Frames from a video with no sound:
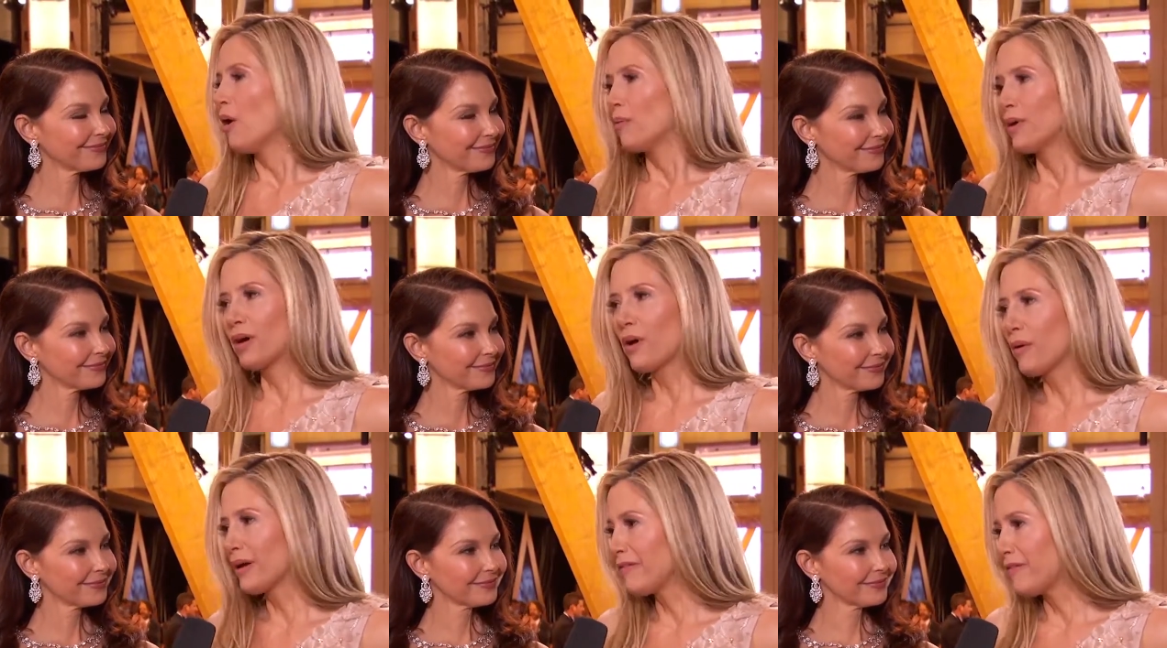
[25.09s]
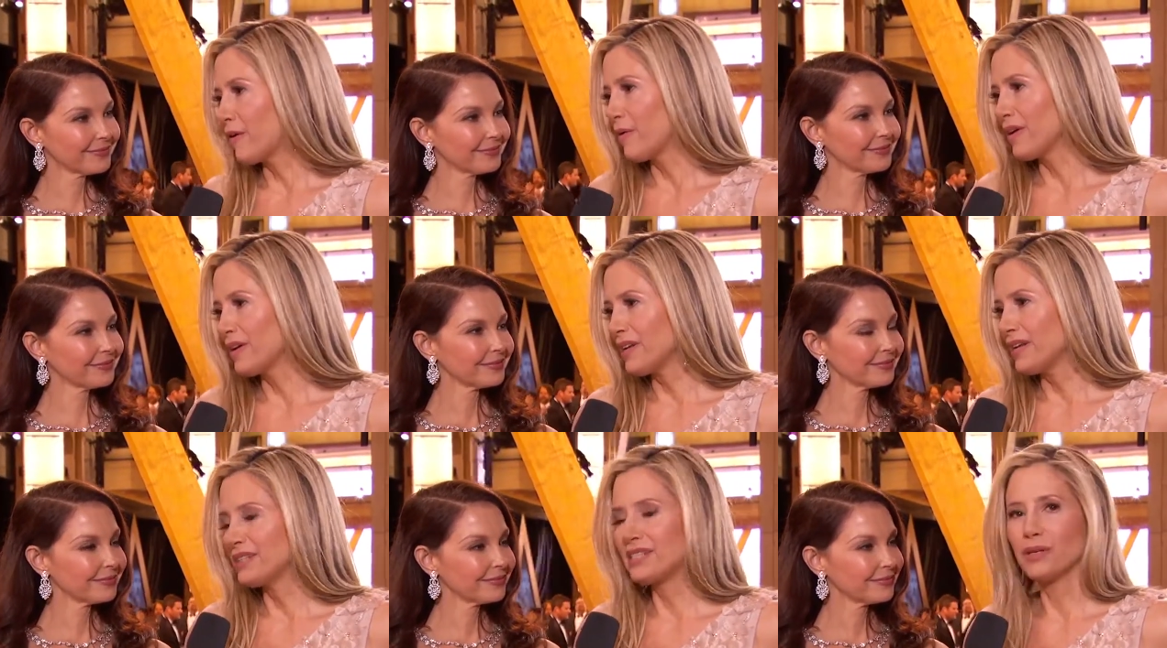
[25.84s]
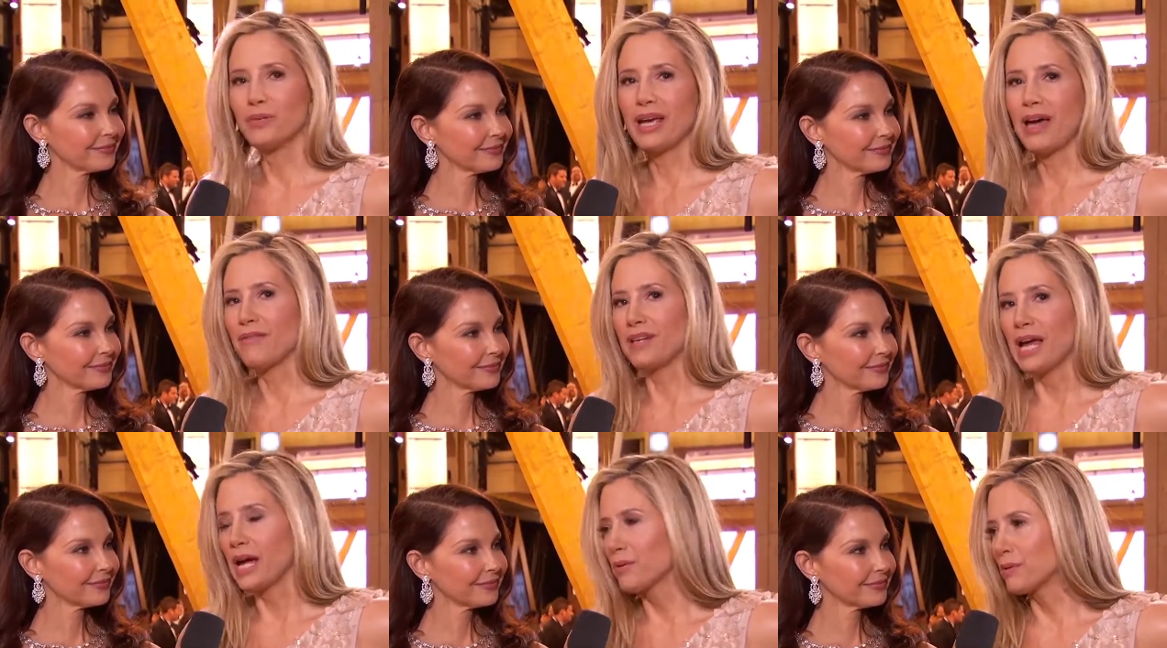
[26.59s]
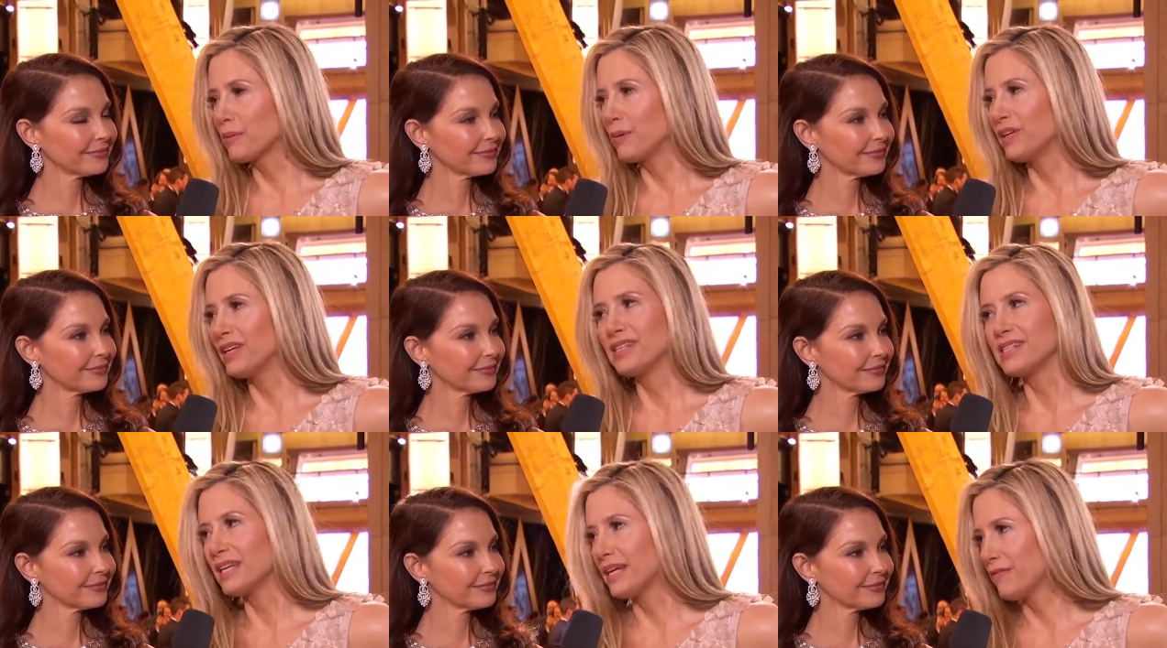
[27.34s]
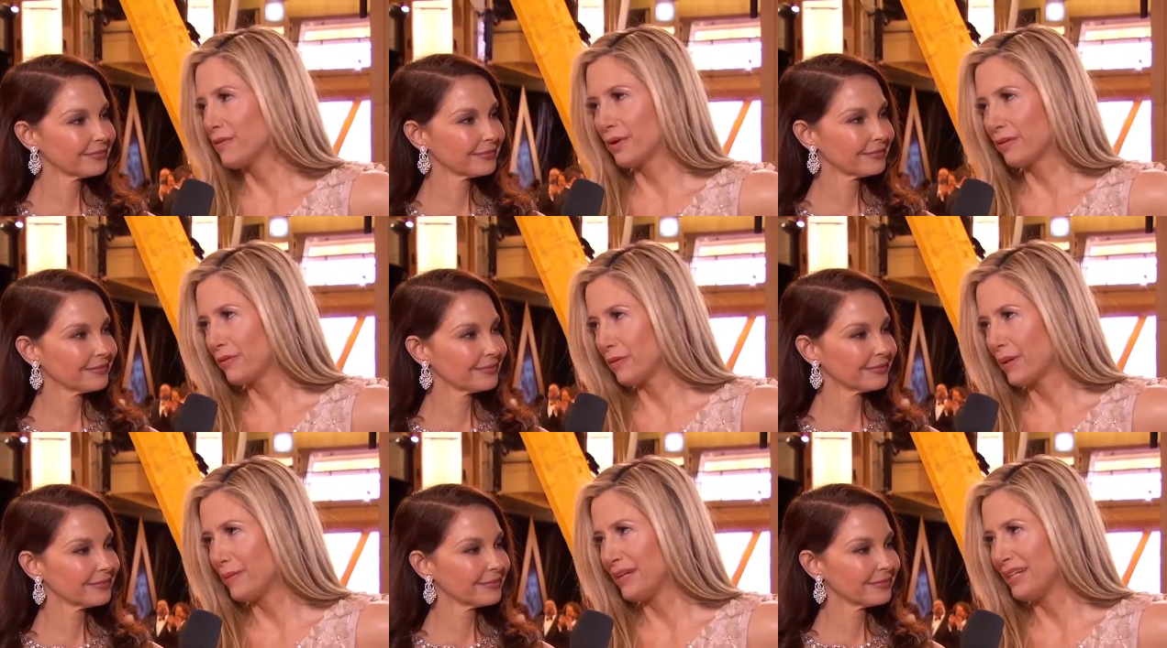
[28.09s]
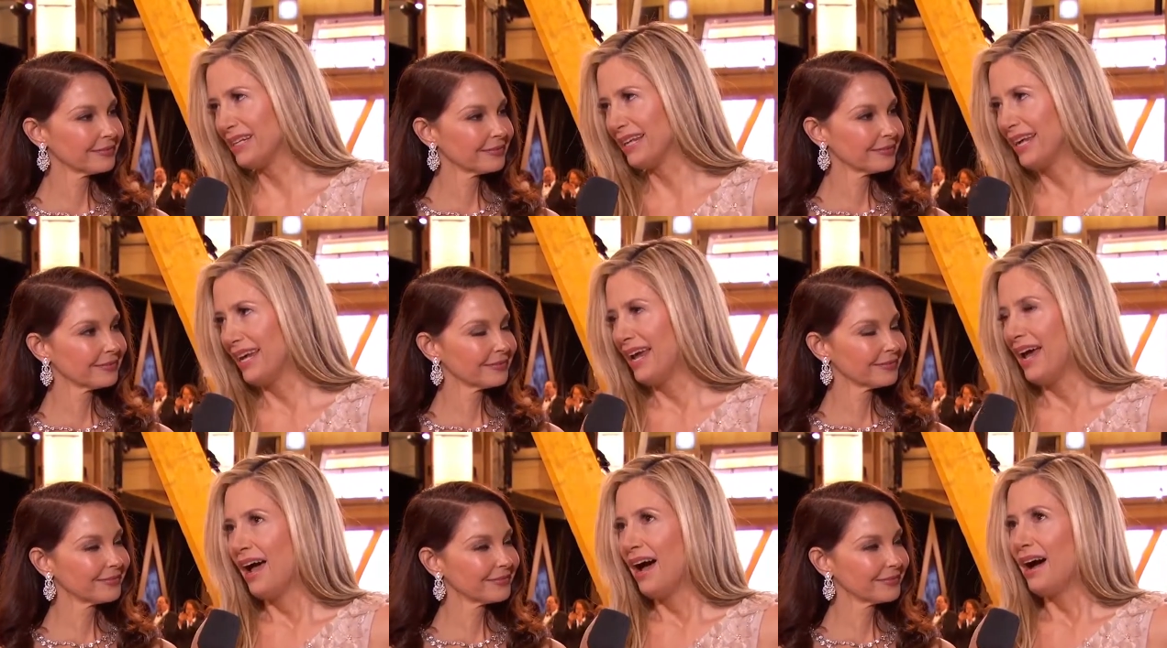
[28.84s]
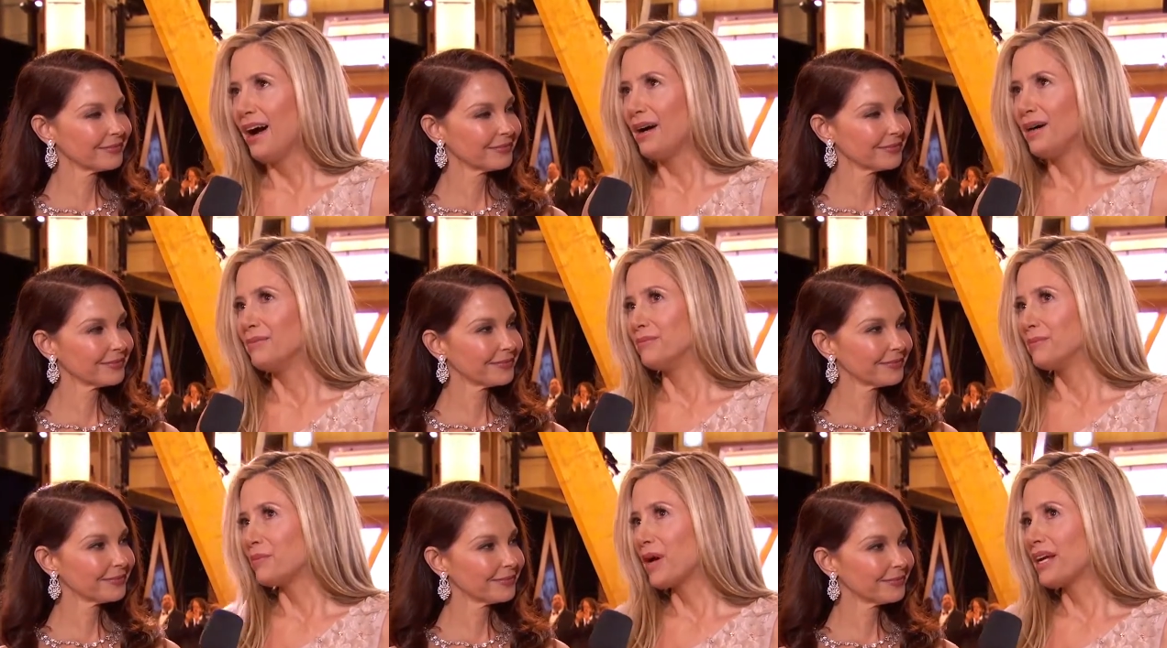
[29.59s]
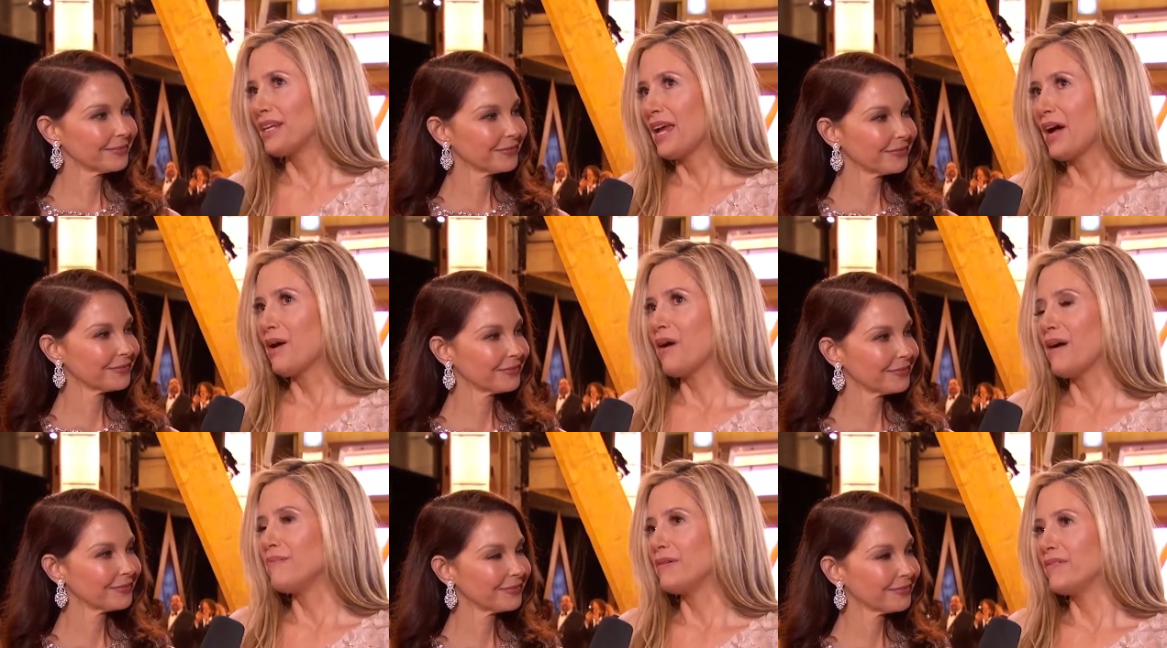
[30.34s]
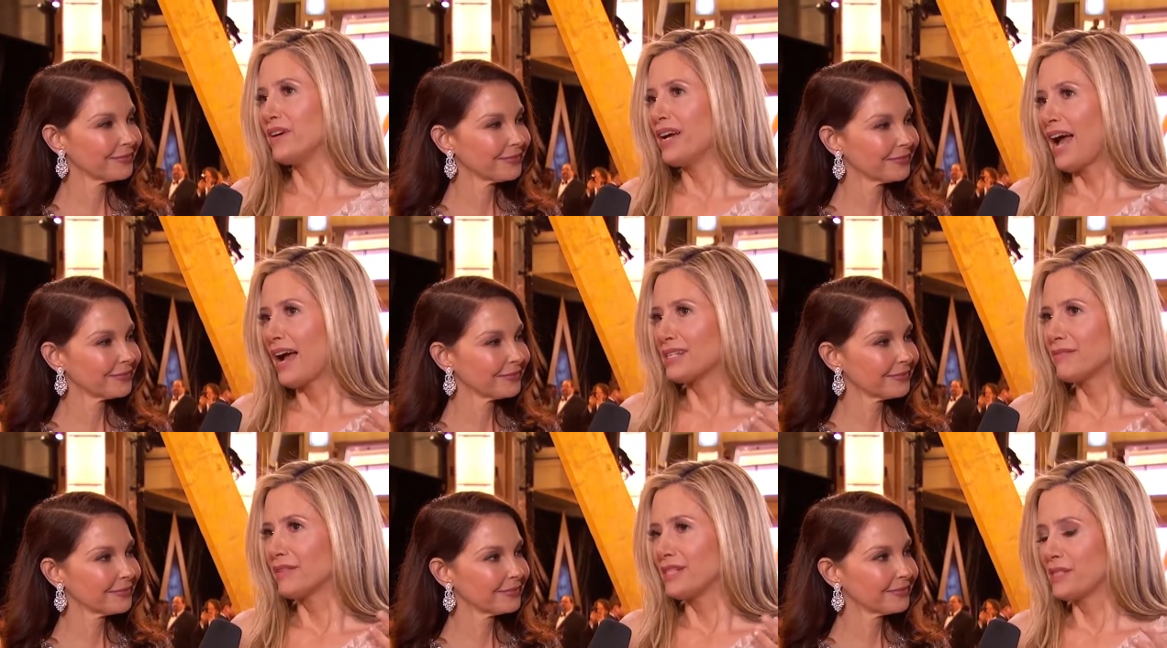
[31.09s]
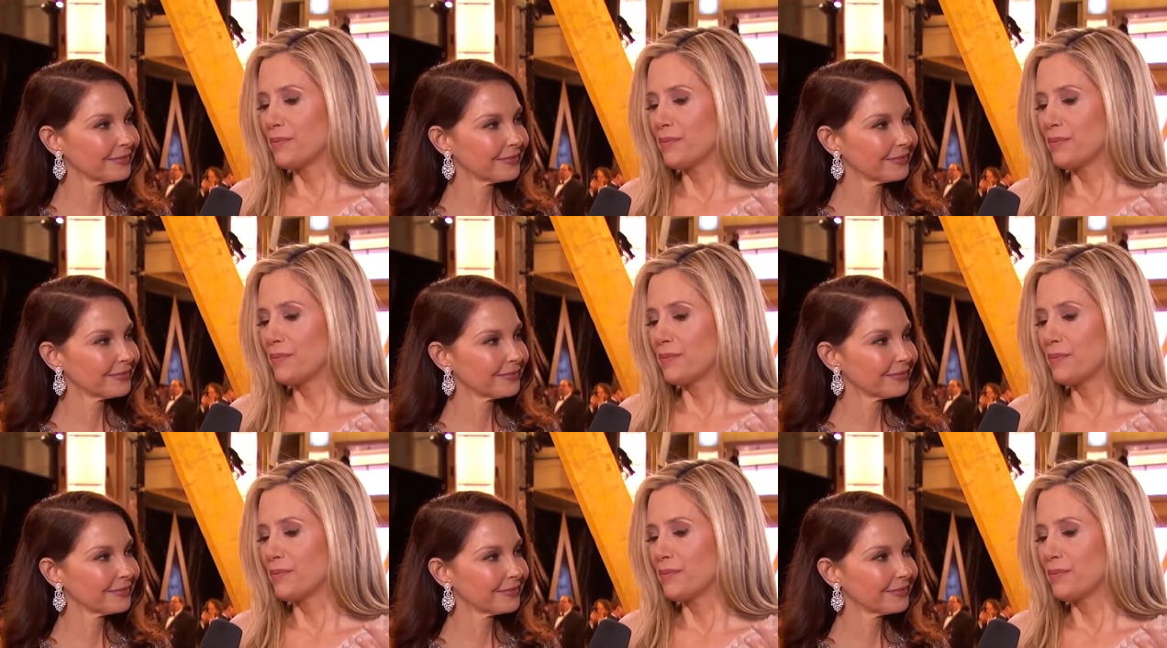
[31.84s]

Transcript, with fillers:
Speaker 1: We're going forward until we have an equitable and safe world for women. Um, right now, I've been very actively